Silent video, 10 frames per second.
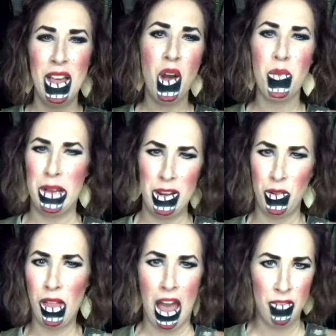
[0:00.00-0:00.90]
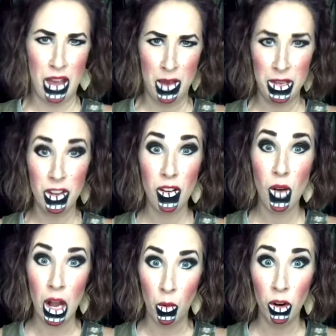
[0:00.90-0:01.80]
Oh, Benny will laugh at me. He'll
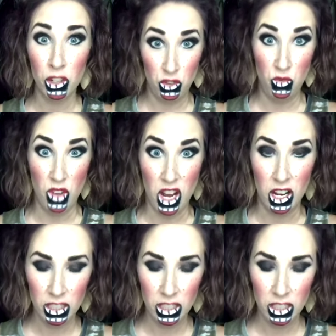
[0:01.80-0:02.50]
go, "I want to do that."